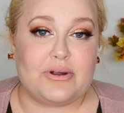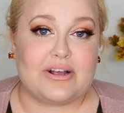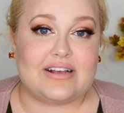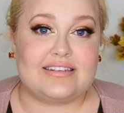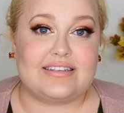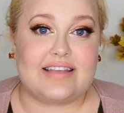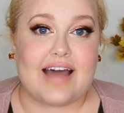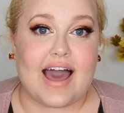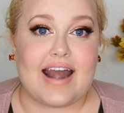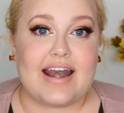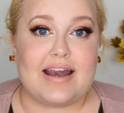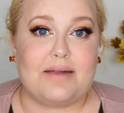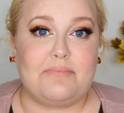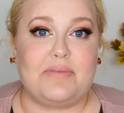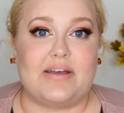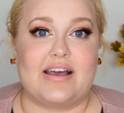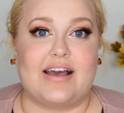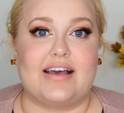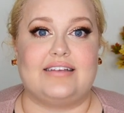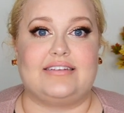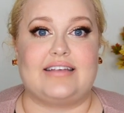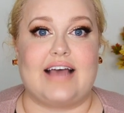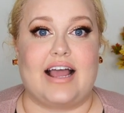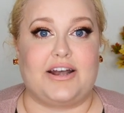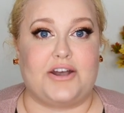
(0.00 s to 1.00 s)
excited
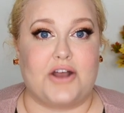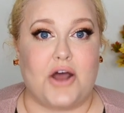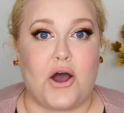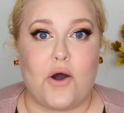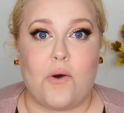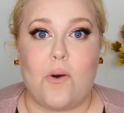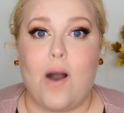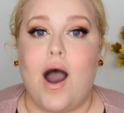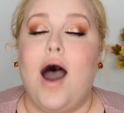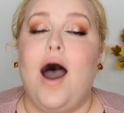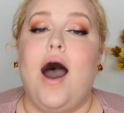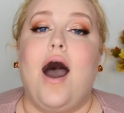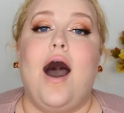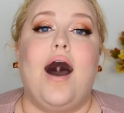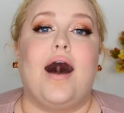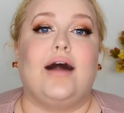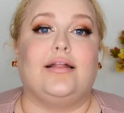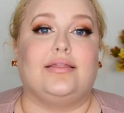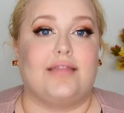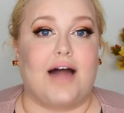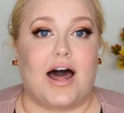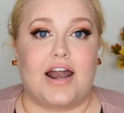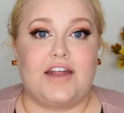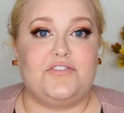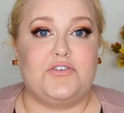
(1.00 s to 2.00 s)
because I know a
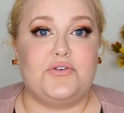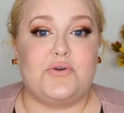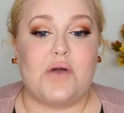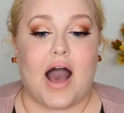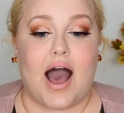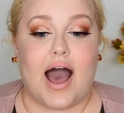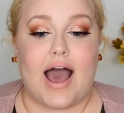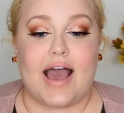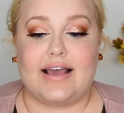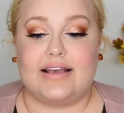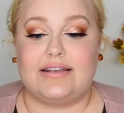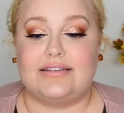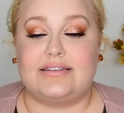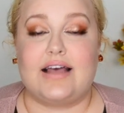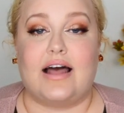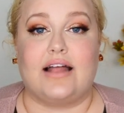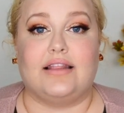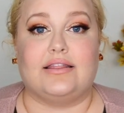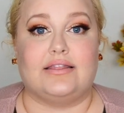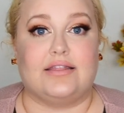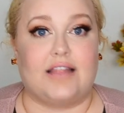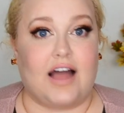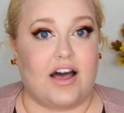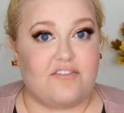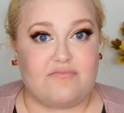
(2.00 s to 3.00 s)
lot of you guys
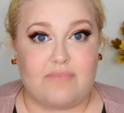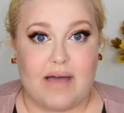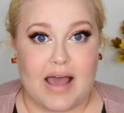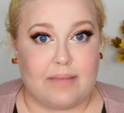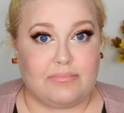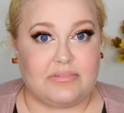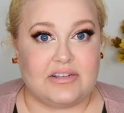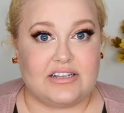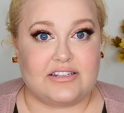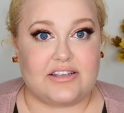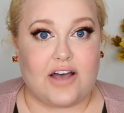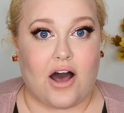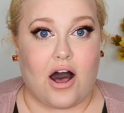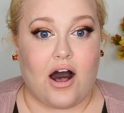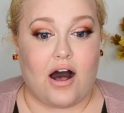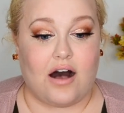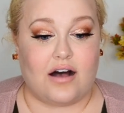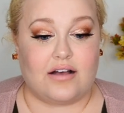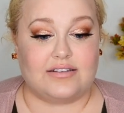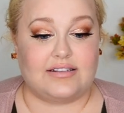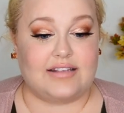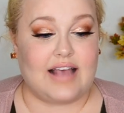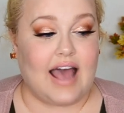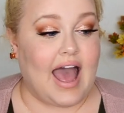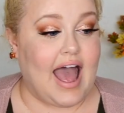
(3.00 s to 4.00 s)
love my empties
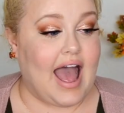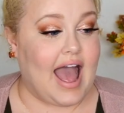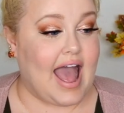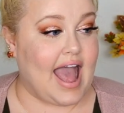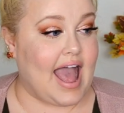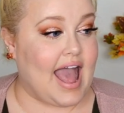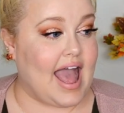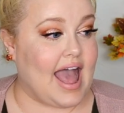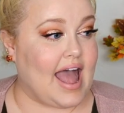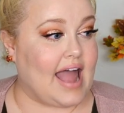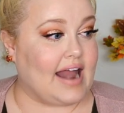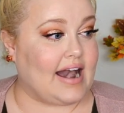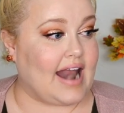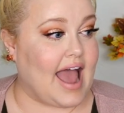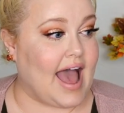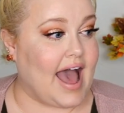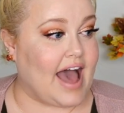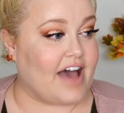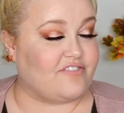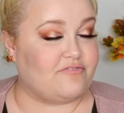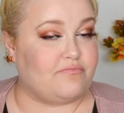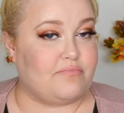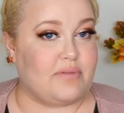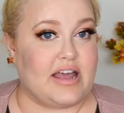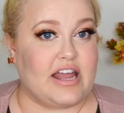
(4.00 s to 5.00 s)
hauls and
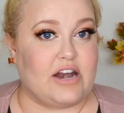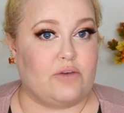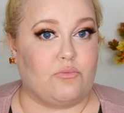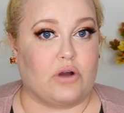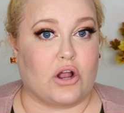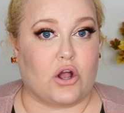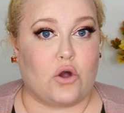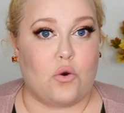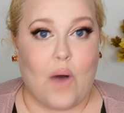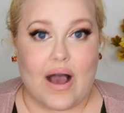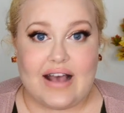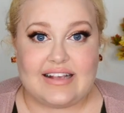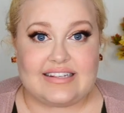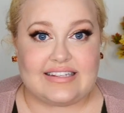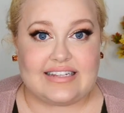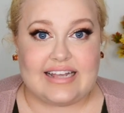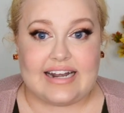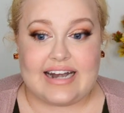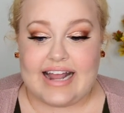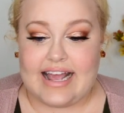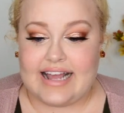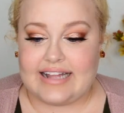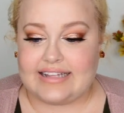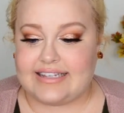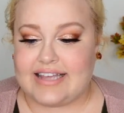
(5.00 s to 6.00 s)
have been
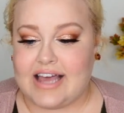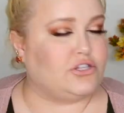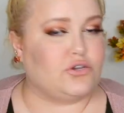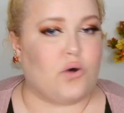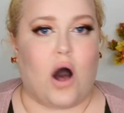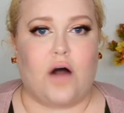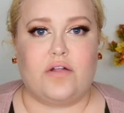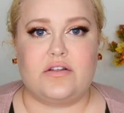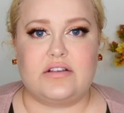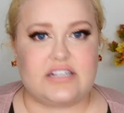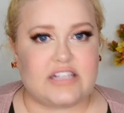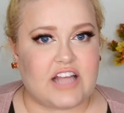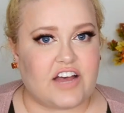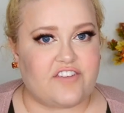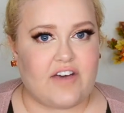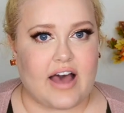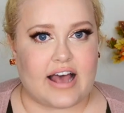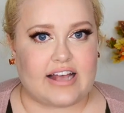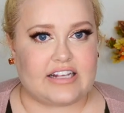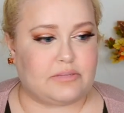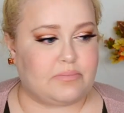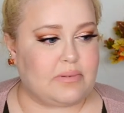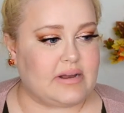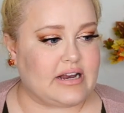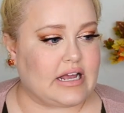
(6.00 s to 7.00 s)
requesting it. So all this stuff
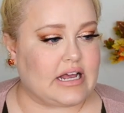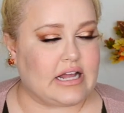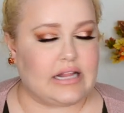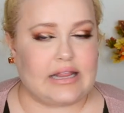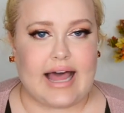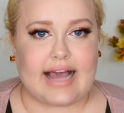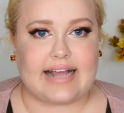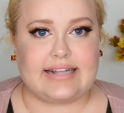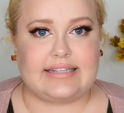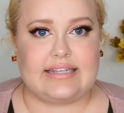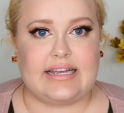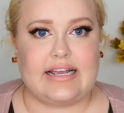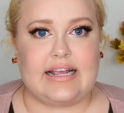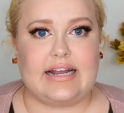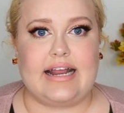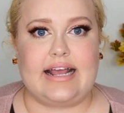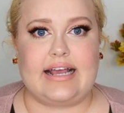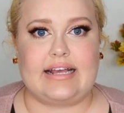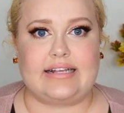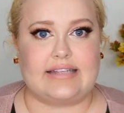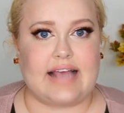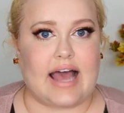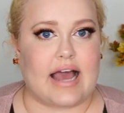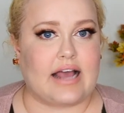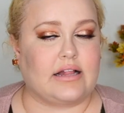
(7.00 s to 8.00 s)
has been collecting
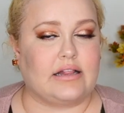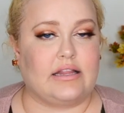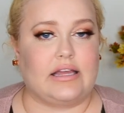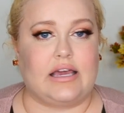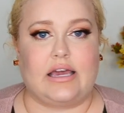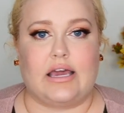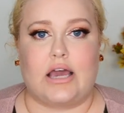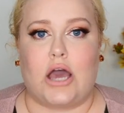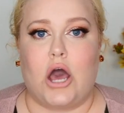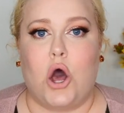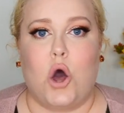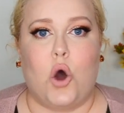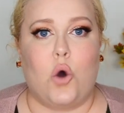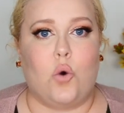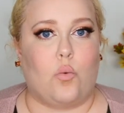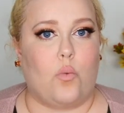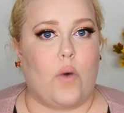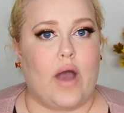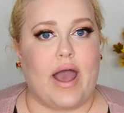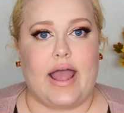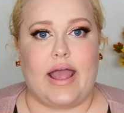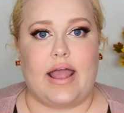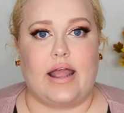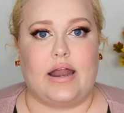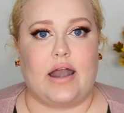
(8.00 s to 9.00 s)
exactly
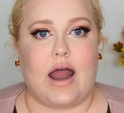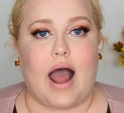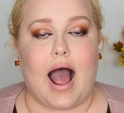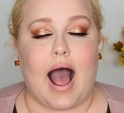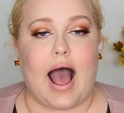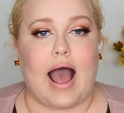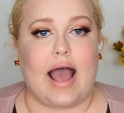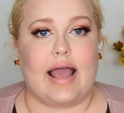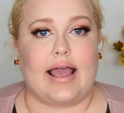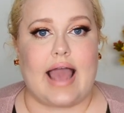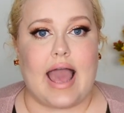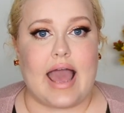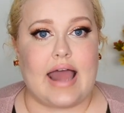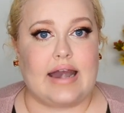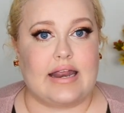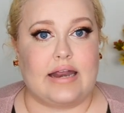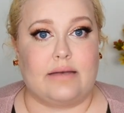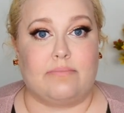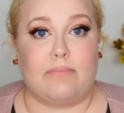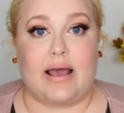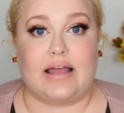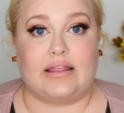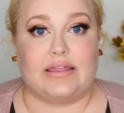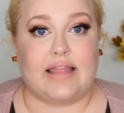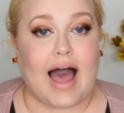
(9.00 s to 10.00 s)
when I
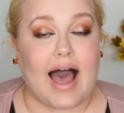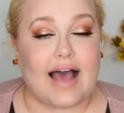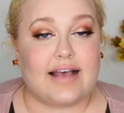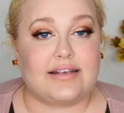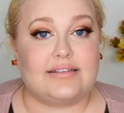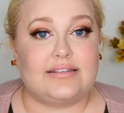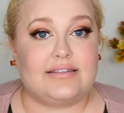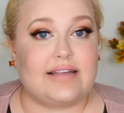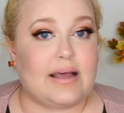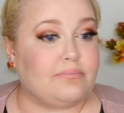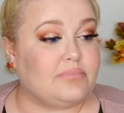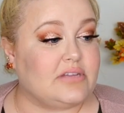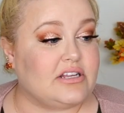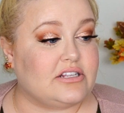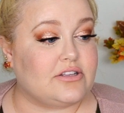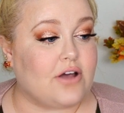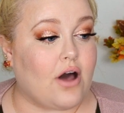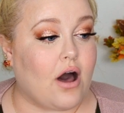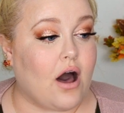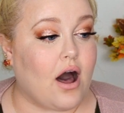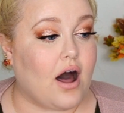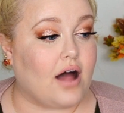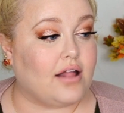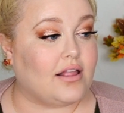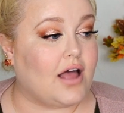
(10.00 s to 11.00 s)
ended my last empties
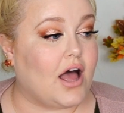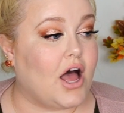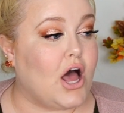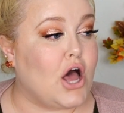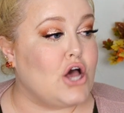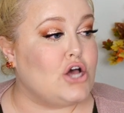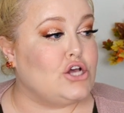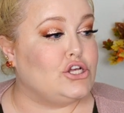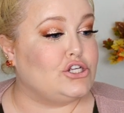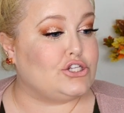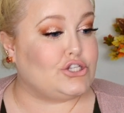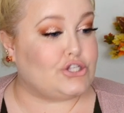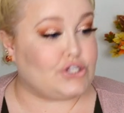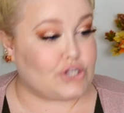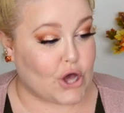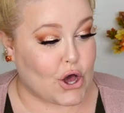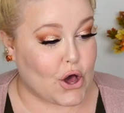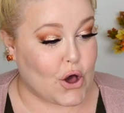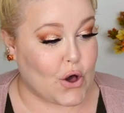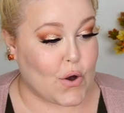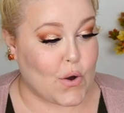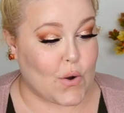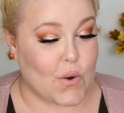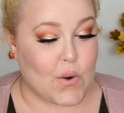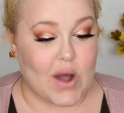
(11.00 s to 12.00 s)
haul.
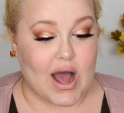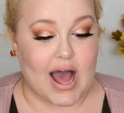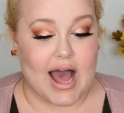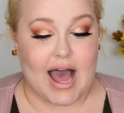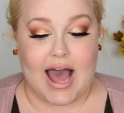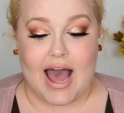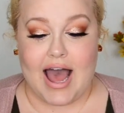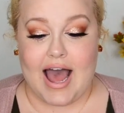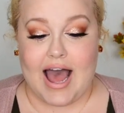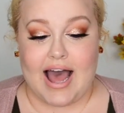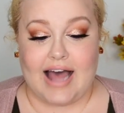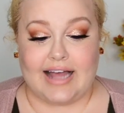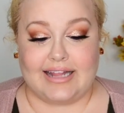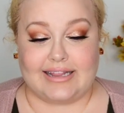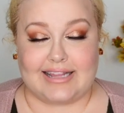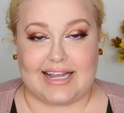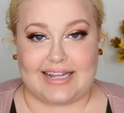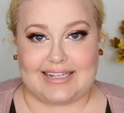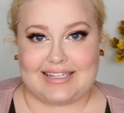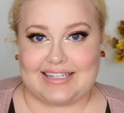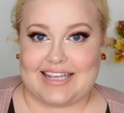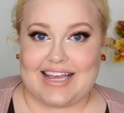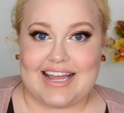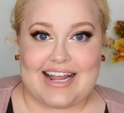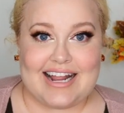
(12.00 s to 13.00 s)
So
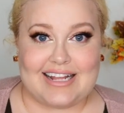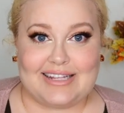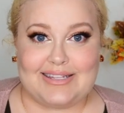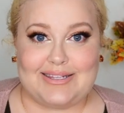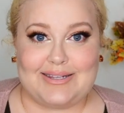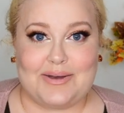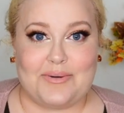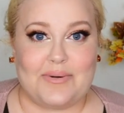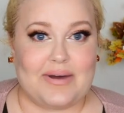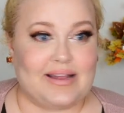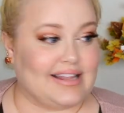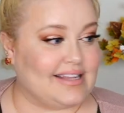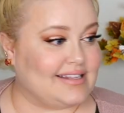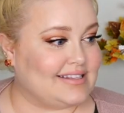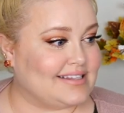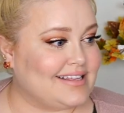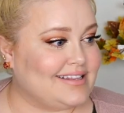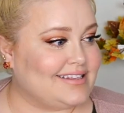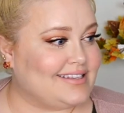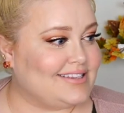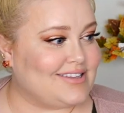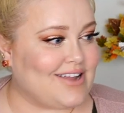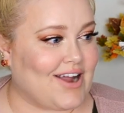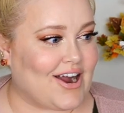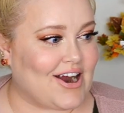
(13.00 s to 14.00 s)
let's get into it. Let's
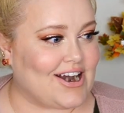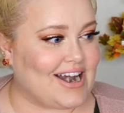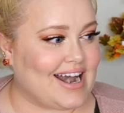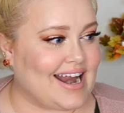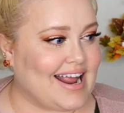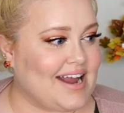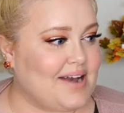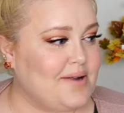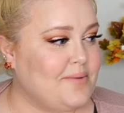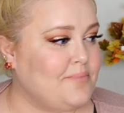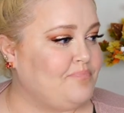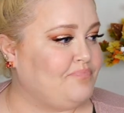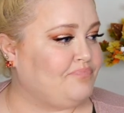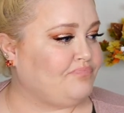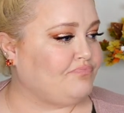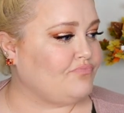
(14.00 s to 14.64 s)
get started.